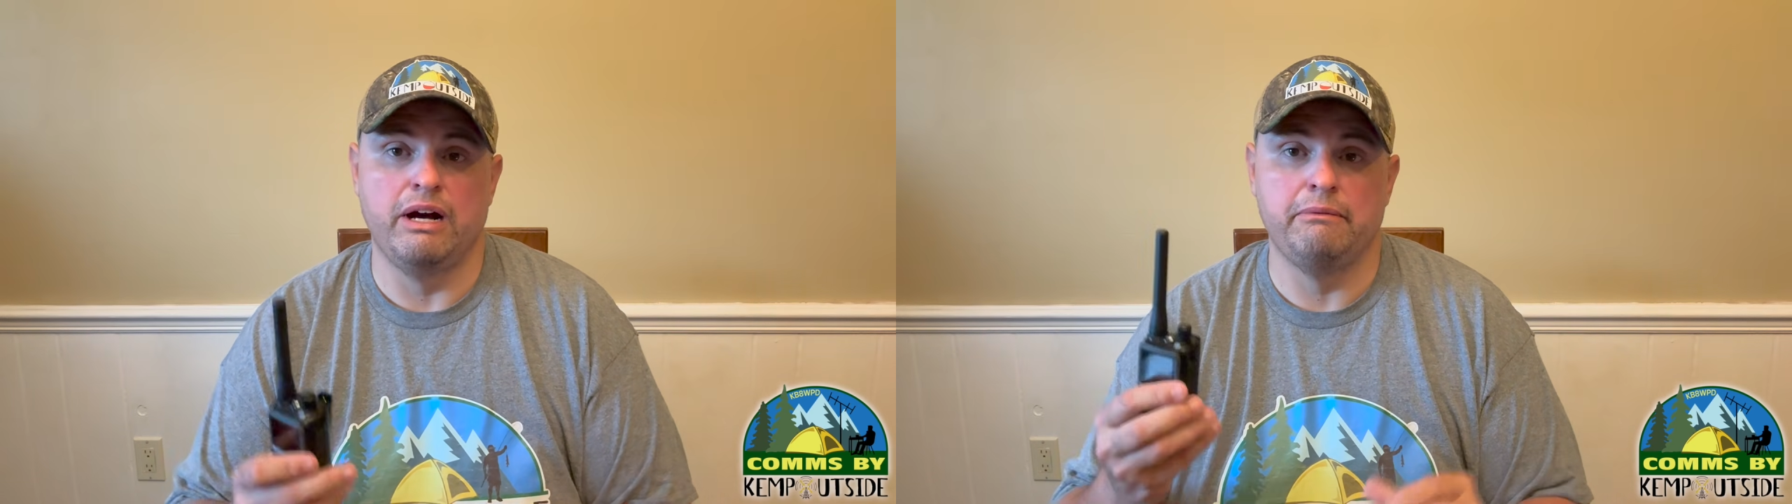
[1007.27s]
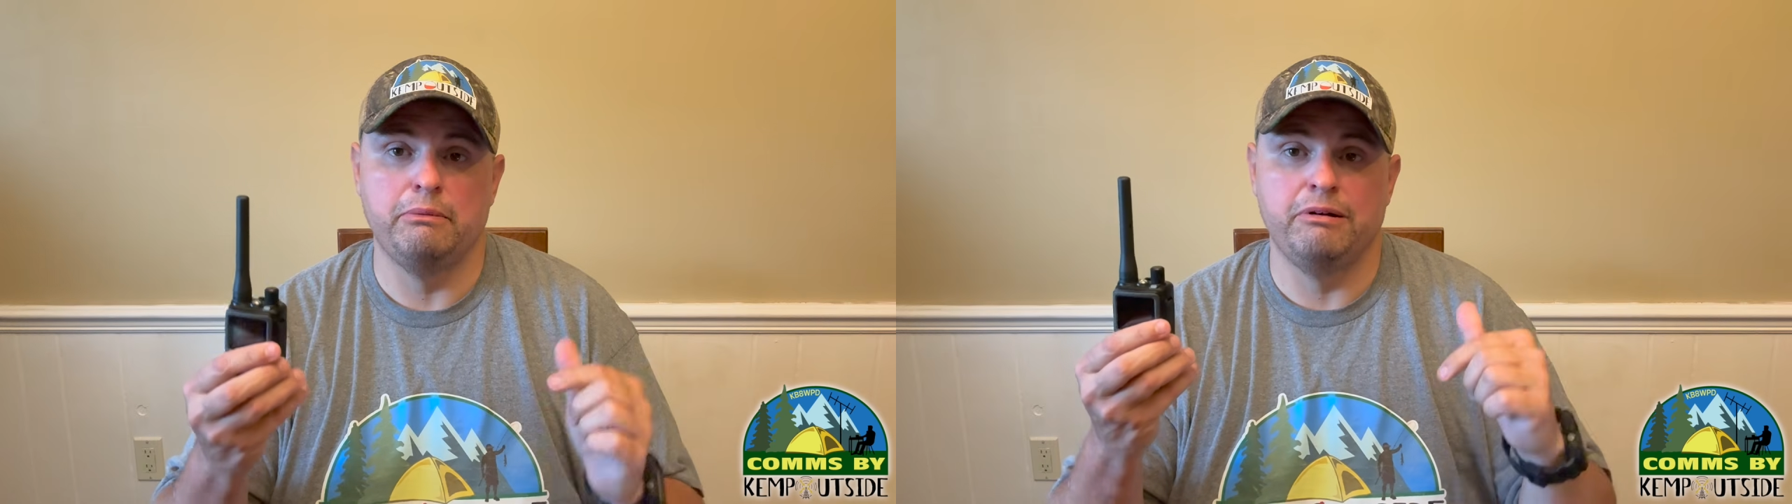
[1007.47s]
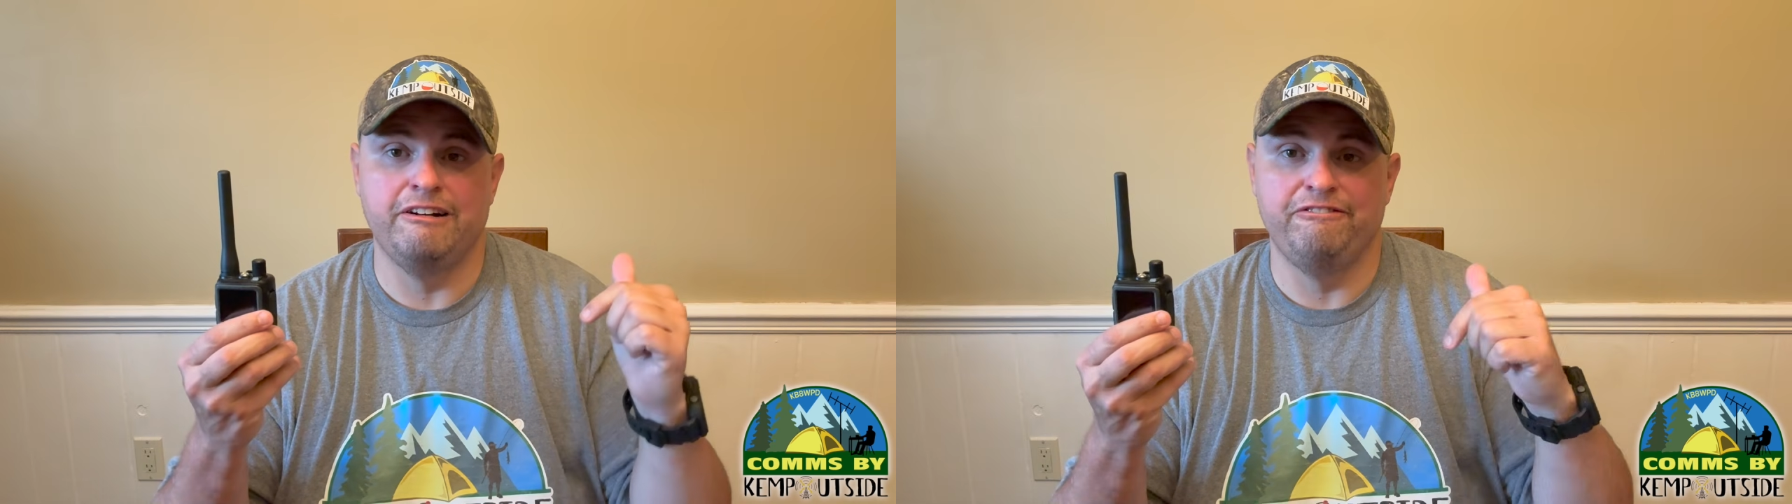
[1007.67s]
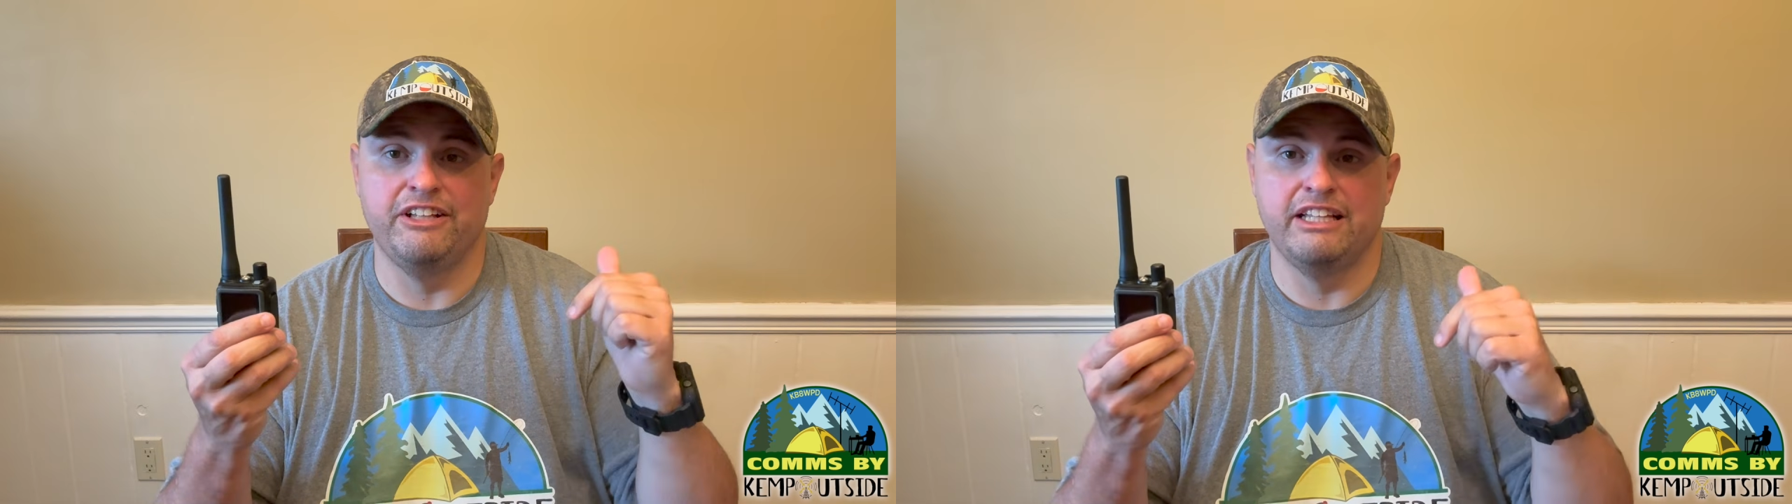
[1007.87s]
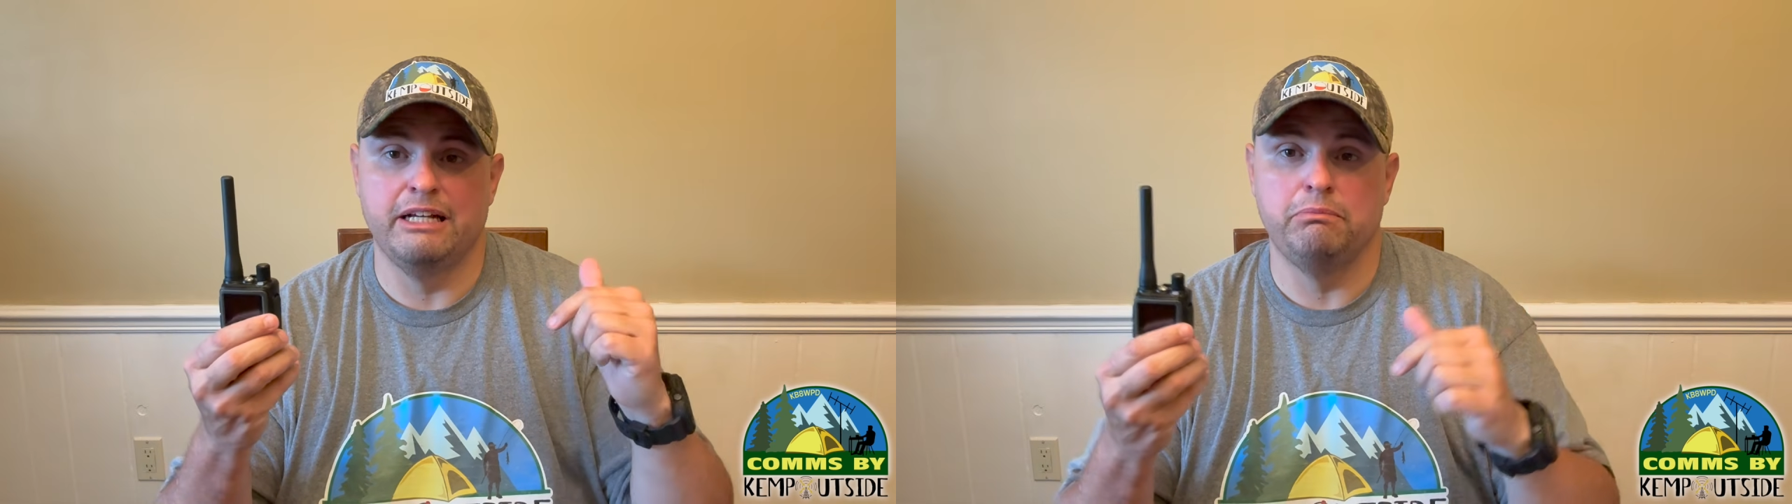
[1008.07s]
I'm going to put an
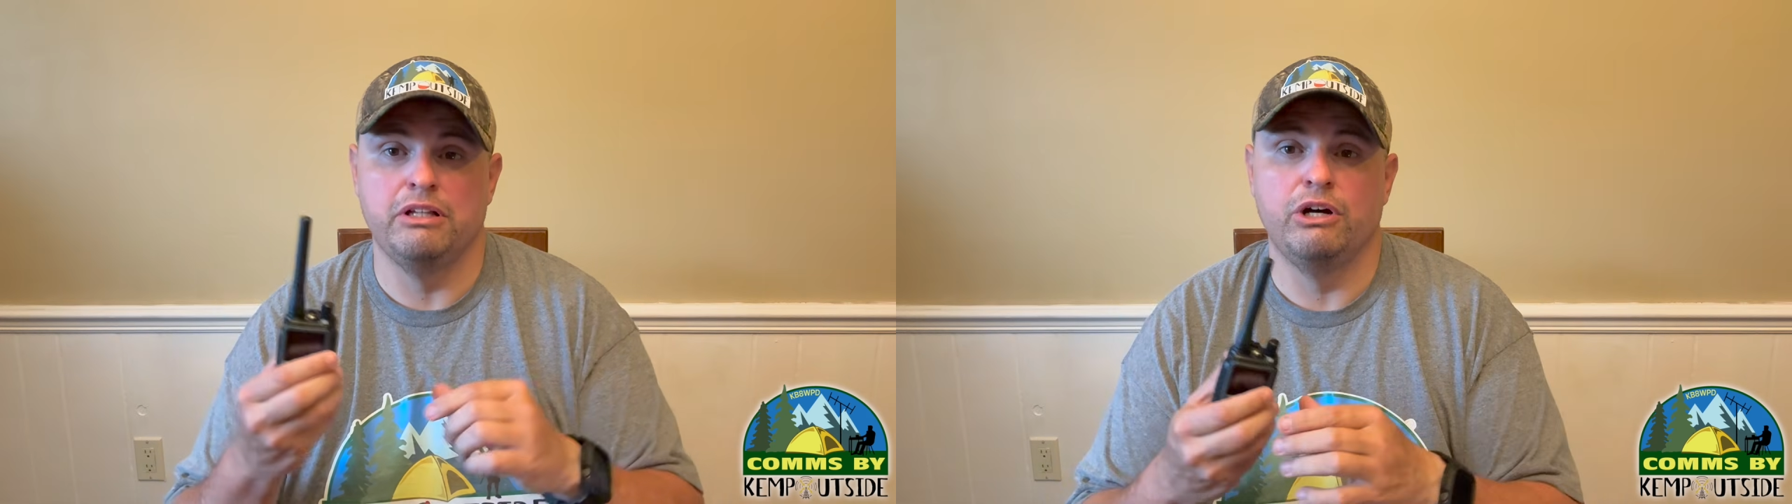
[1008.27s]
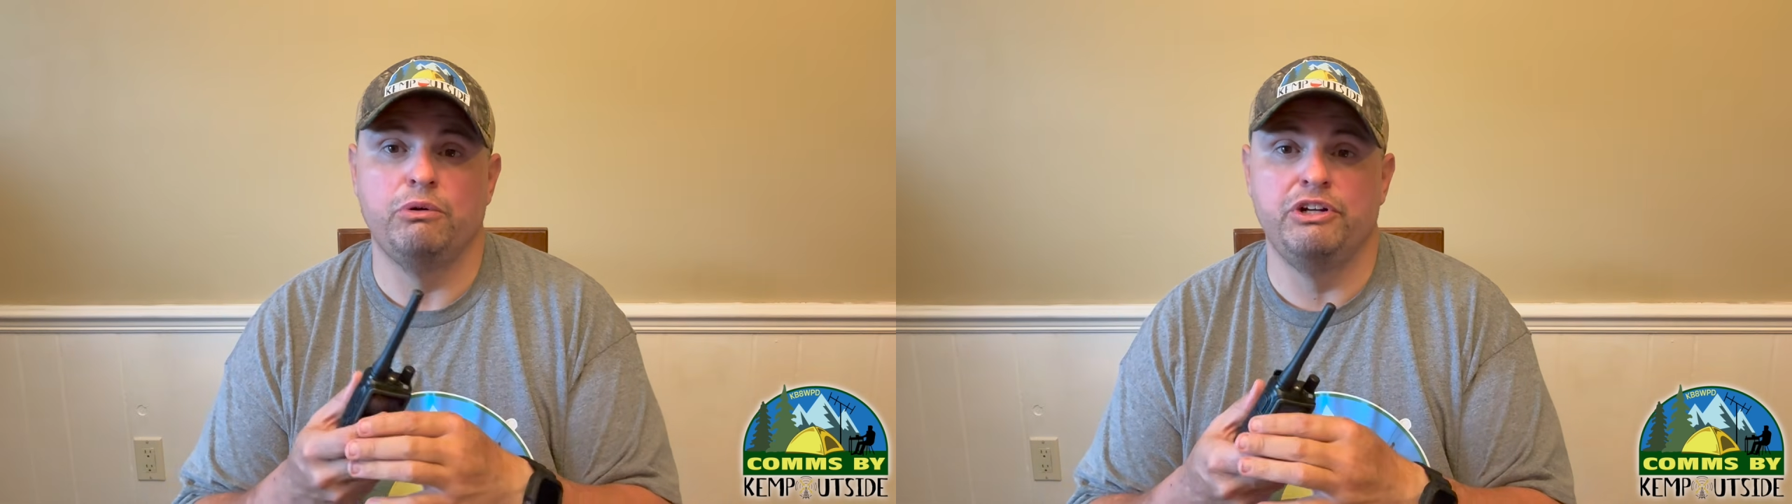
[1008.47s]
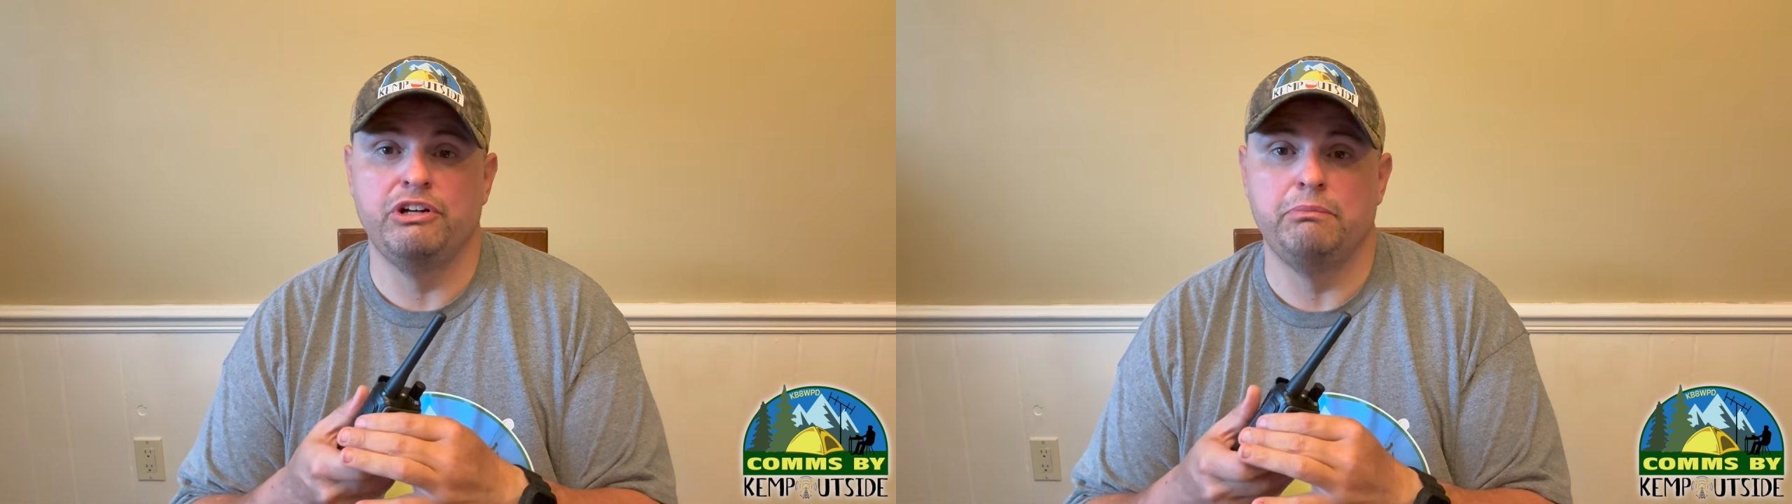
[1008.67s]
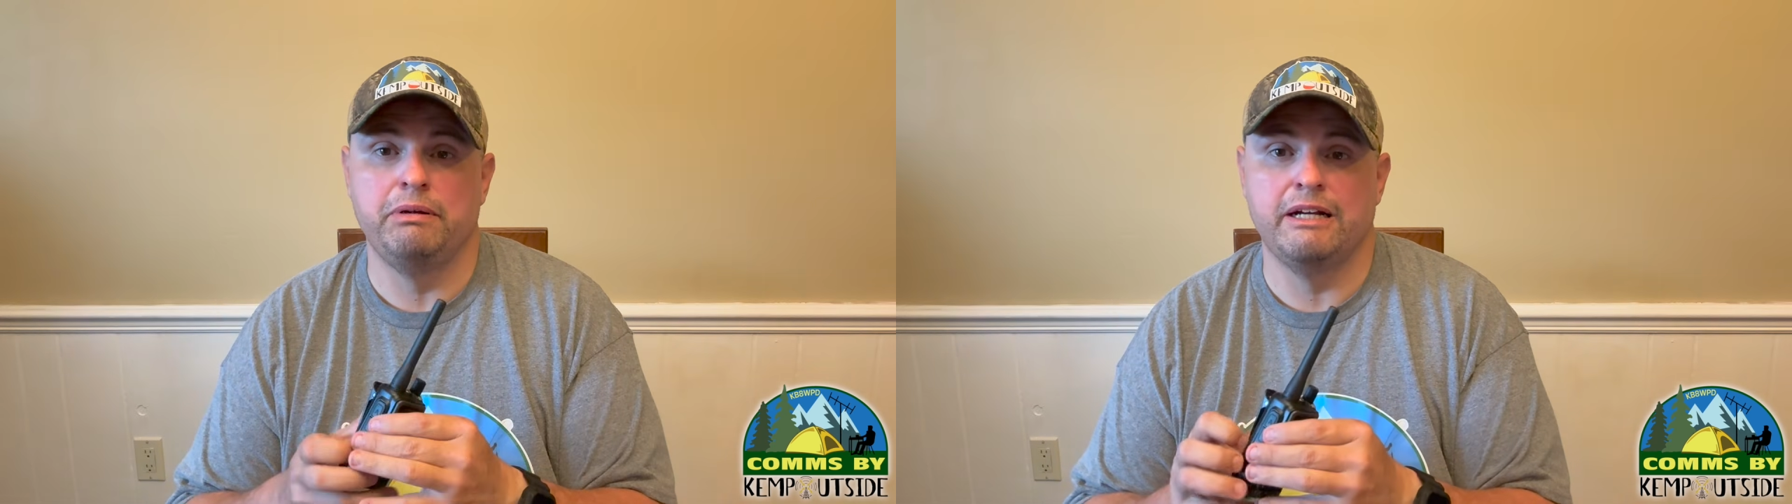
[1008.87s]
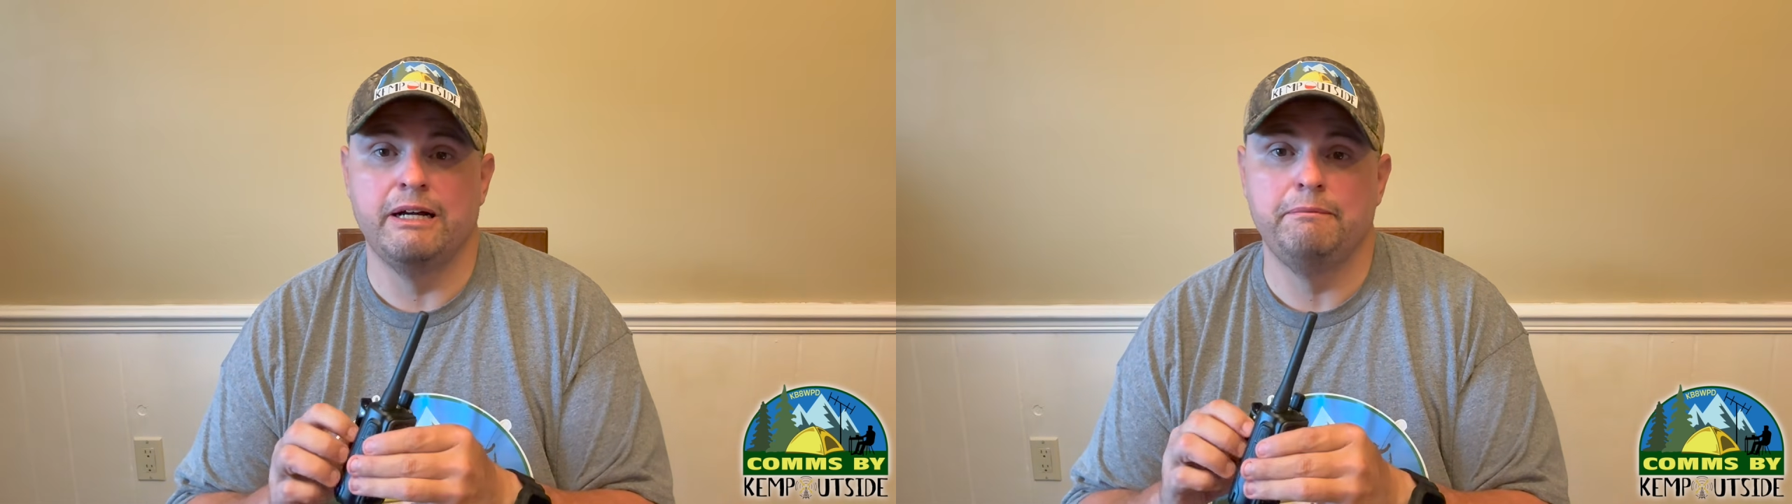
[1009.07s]
affiliate link below where you can
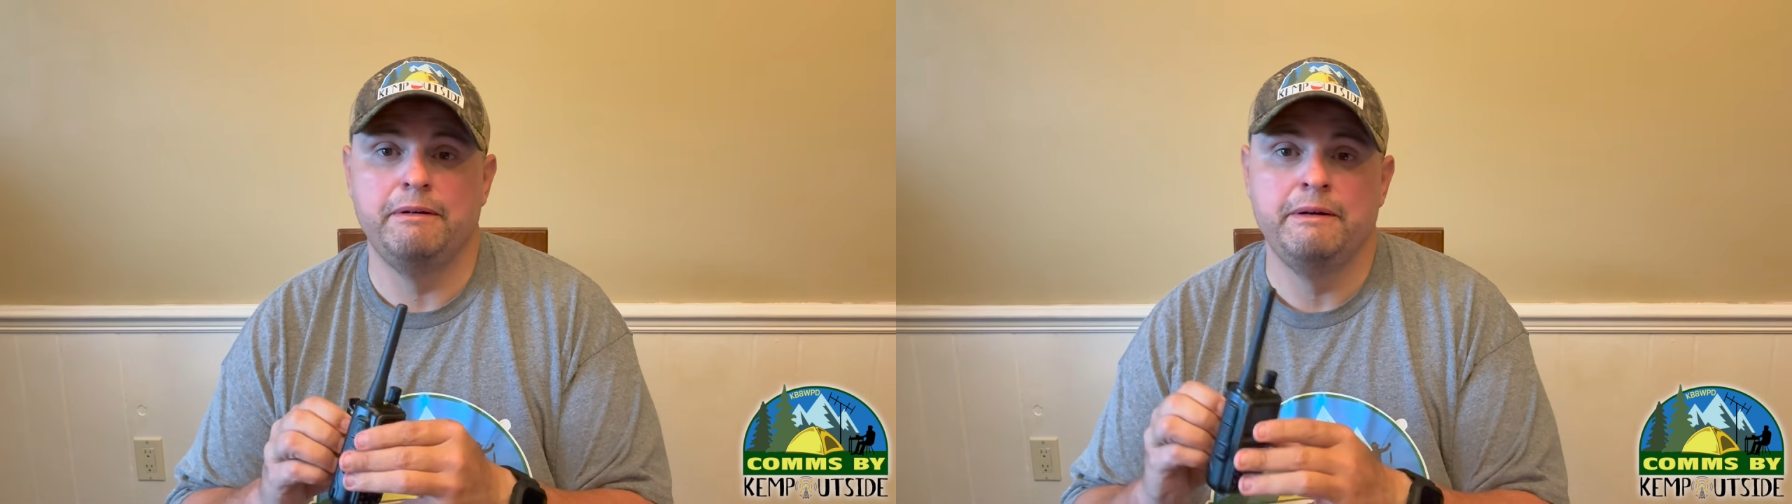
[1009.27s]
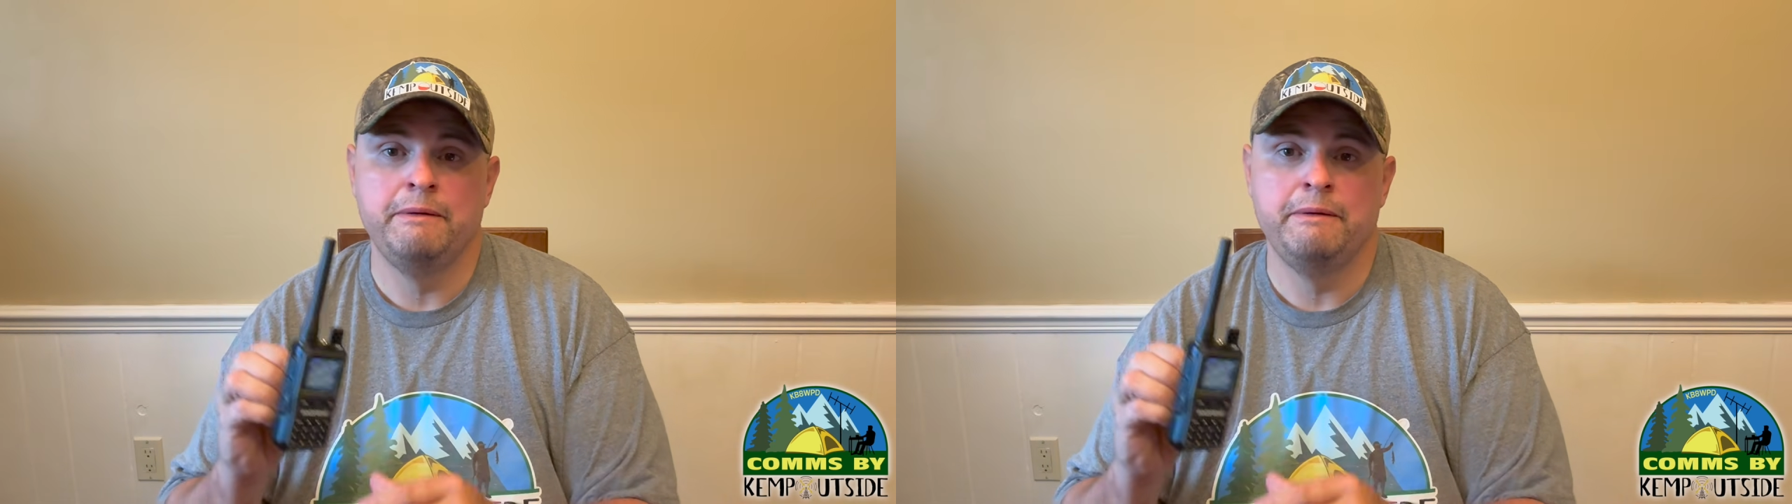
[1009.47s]
pick up